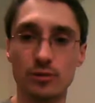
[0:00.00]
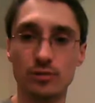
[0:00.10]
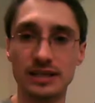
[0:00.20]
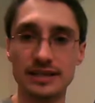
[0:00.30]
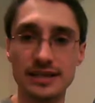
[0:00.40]
it
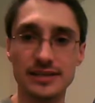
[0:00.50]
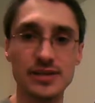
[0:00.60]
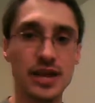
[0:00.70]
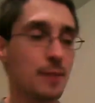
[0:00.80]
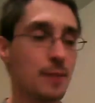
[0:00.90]
really
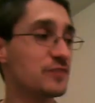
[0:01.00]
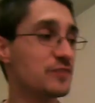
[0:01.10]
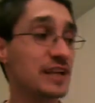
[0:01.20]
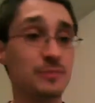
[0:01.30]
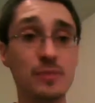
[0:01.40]
is, but the
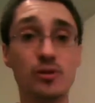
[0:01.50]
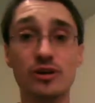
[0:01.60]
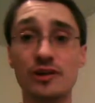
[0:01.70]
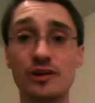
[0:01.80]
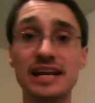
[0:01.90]
fact that people
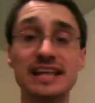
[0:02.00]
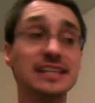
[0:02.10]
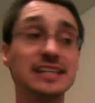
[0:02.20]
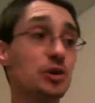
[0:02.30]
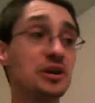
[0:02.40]
could very
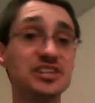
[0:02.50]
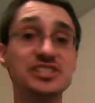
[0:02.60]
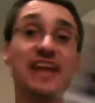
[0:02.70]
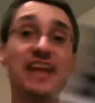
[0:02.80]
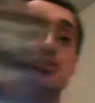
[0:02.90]
easily look at
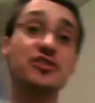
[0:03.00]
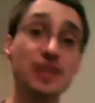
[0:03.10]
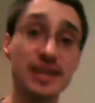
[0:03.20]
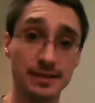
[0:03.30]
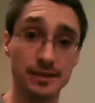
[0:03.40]
this and
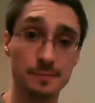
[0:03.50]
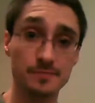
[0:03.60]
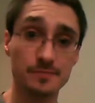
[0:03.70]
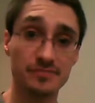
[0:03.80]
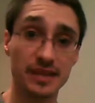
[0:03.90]
think
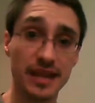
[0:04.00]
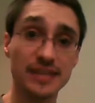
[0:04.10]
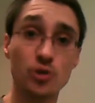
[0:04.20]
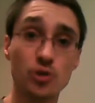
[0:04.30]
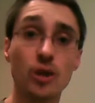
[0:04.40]

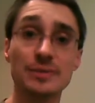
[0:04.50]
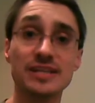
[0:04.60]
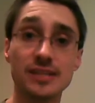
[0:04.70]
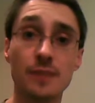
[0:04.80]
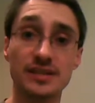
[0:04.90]
it's going to
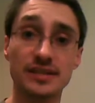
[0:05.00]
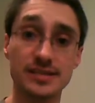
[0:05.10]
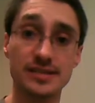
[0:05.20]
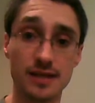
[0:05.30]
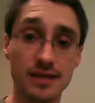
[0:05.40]
be something that
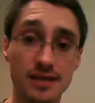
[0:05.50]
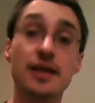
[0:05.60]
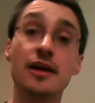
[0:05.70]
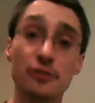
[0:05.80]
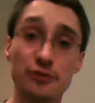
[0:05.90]
it's not.
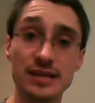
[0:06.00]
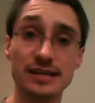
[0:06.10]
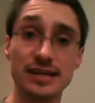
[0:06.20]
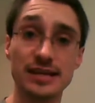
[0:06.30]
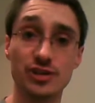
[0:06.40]

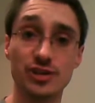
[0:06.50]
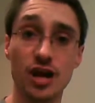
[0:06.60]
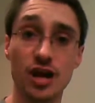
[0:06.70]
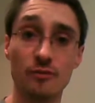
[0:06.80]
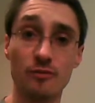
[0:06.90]
Think it's going to
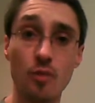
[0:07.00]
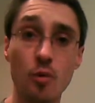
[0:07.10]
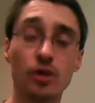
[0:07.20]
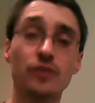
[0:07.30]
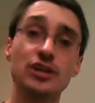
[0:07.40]
cover
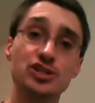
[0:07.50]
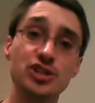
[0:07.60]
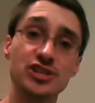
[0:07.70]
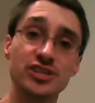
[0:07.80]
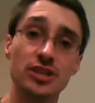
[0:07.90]
more than
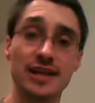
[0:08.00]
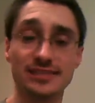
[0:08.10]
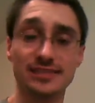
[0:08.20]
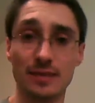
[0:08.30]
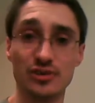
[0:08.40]
just the
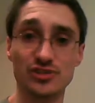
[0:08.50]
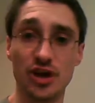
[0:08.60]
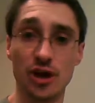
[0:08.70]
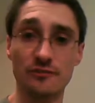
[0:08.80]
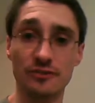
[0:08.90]
lightsabers
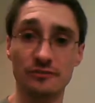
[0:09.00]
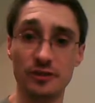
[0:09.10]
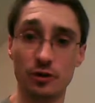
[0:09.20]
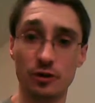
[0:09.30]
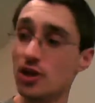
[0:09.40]
of the
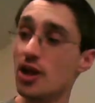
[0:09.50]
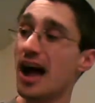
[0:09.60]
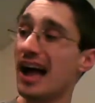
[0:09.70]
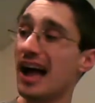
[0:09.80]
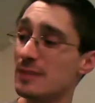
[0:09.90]
films.
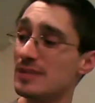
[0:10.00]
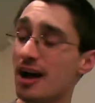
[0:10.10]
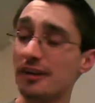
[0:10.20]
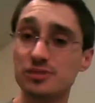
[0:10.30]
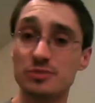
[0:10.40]
I gotta be
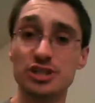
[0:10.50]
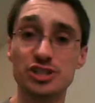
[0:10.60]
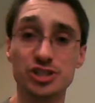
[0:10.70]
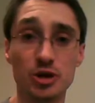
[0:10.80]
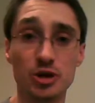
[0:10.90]
honest, when this
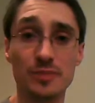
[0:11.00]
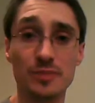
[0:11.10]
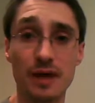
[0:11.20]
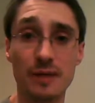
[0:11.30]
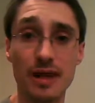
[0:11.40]
showed up
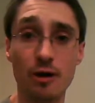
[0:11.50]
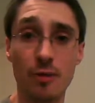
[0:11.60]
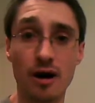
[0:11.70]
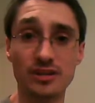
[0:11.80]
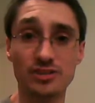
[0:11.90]
in my
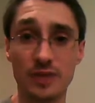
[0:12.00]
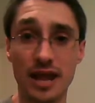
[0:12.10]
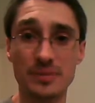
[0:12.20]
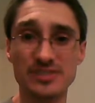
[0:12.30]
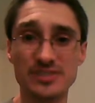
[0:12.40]
mailbox through
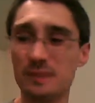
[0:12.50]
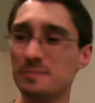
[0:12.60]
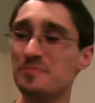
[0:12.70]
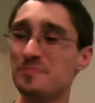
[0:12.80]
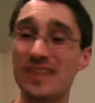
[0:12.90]

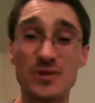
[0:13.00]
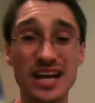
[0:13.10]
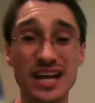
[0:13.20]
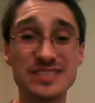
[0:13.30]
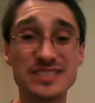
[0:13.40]
Amazon, I was
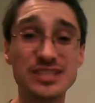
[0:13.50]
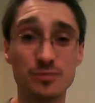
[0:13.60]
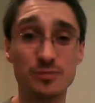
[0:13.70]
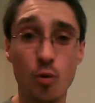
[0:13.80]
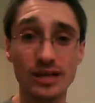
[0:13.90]
kind of
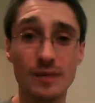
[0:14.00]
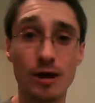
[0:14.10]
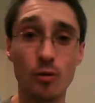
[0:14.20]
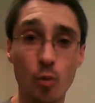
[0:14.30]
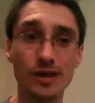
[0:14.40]
disappointed
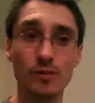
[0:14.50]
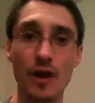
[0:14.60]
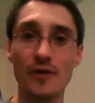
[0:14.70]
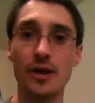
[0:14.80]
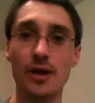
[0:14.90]
about what it
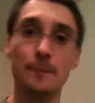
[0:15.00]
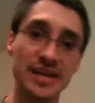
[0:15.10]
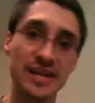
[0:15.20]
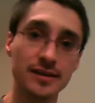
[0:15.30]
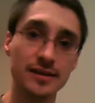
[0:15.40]
wound up
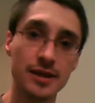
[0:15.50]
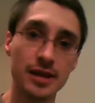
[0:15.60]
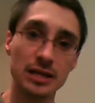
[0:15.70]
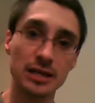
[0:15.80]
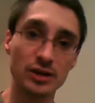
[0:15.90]
being
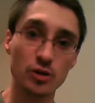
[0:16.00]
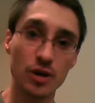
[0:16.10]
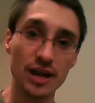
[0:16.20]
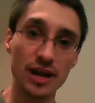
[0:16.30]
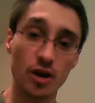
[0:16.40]
compared to
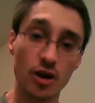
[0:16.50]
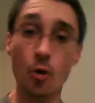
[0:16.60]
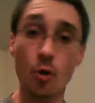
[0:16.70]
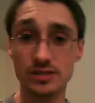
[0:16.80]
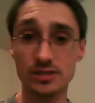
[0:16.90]
what I had
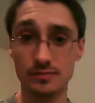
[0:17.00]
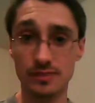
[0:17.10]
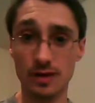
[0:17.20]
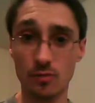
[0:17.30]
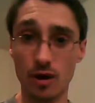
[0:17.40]
hoped
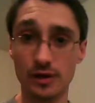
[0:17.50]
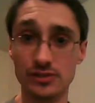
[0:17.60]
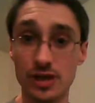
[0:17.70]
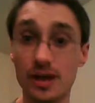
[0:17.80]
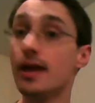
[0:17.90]
that it
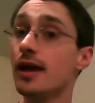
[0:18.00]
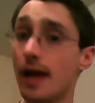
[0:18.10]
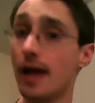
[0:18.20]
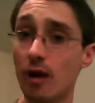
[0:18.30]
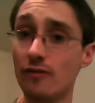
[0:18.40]
was.
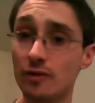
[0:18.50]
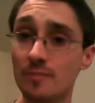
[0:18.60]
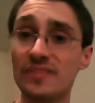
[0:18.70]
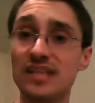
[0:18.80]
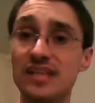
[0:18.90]

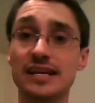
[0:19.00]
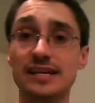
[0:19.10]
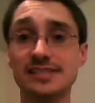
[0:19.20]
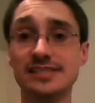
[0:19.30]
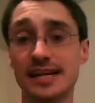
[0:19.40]
However, taking
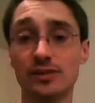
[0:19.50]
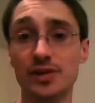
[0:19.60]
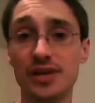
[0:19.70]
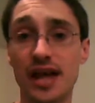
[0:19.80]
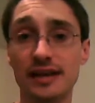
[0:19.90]
a second
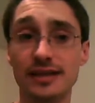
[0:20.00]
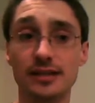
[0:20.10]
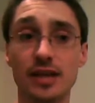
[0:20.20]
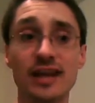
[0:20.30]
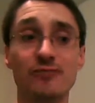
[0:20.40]
look at it
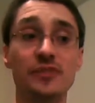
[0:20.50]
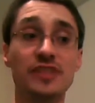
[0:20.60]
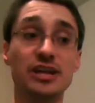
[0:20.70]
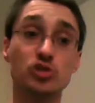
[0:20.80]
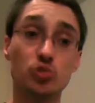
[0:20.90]
in light of what
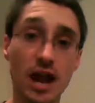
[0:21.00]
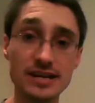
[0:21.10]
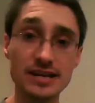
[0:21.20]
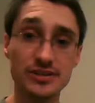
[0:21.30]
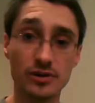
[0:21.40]
they
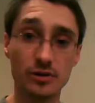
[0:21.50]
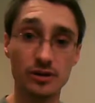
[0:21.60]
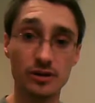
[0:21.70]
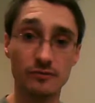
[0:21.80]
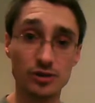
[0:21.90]
tried to
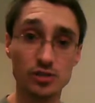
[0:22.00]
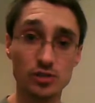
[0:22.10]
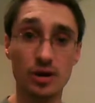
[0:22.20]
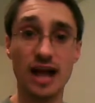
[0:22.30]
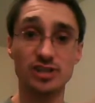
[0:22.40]
do versus
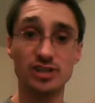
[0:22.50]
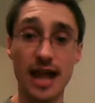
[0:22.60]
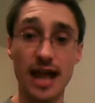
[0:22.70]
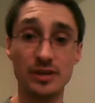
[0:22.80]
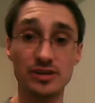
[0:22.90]
what actually
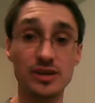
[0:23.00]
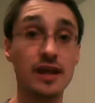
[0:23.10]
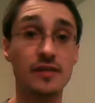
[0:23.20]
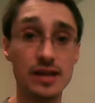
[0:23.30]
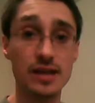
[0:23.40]
happened,
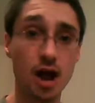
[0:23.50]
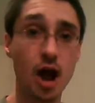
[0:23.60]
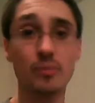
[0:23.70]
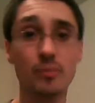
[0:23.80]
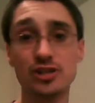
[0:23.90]
they
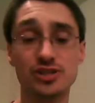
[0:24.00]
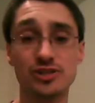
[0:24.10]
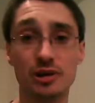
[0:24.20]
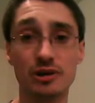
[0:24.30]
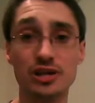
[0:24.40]
accomplished
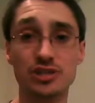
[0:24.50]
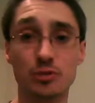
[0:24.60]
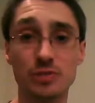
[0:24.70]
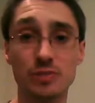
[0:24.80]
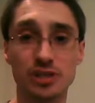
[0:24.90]
their
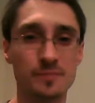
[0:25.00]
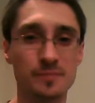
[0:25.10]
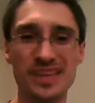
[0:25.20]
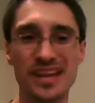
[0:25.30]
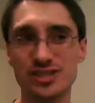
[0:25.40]
initial mission.
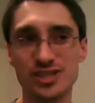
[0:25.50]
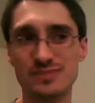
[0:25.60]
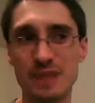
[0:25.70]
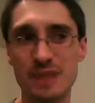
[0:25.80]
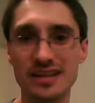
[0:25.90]
It's
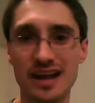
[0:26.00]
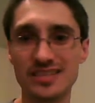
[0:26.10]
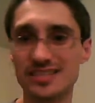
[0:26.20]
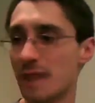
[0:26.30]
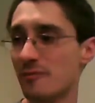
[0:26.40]
just maybe not
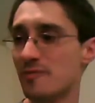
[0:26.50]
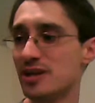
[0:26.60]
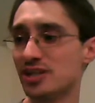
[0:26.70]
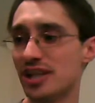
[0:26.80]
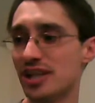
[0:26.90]
the type of
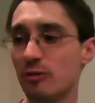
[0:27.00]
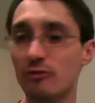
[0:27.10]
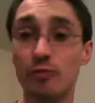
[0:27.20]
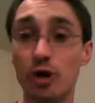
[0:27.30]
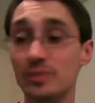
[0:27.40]
mission that I would
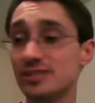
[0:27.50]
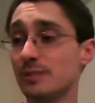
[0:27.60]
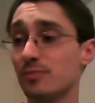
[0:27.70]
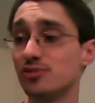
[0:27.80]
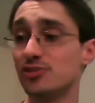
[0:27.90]
have
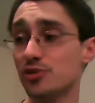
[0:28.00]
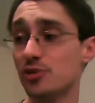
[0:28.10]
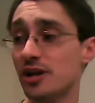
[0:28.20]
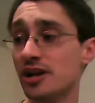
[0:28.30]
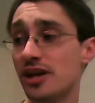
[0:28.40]
purposely
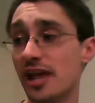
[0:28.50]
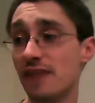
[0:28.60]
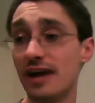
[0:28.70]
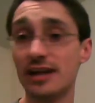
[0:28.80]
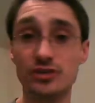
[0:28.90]
pursued
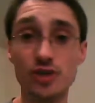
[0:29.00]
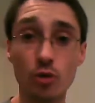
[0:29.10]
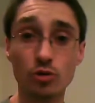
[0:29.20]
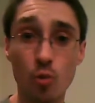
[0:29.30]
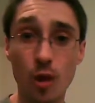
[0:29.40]
if I had
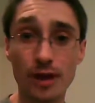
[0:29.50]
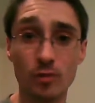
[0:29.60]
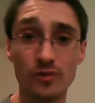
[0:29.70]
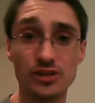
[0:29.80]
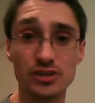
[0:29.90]
known quite
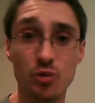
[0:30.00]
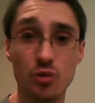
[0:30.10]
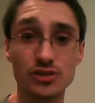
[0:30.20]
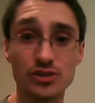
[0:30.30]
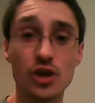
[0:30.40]
what this
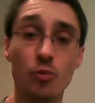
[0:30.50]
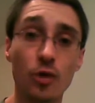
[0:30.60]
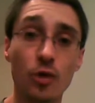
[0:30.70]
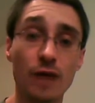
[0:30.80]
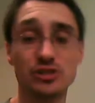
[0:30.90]
was
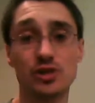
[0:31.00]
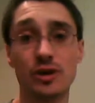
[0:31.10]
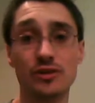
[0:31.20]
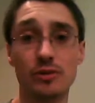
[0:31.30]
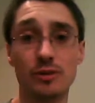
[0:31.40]
when I was
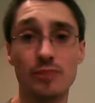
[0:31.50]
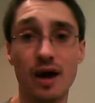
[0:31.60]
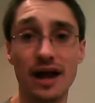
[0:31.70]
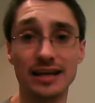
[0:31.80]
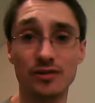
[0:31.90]
going through and
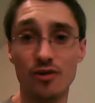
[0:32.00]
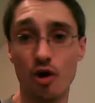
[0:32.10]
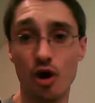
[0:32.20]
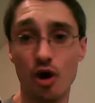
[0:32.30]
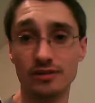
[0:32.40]
buying it
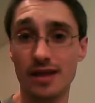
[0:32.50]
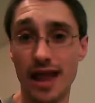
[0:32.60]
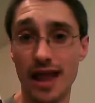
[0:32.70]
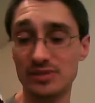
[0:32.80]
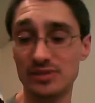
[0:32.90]
on
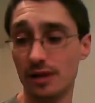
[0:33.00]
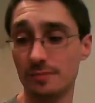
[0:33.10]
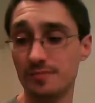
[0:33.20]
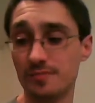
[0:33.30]
Amazon.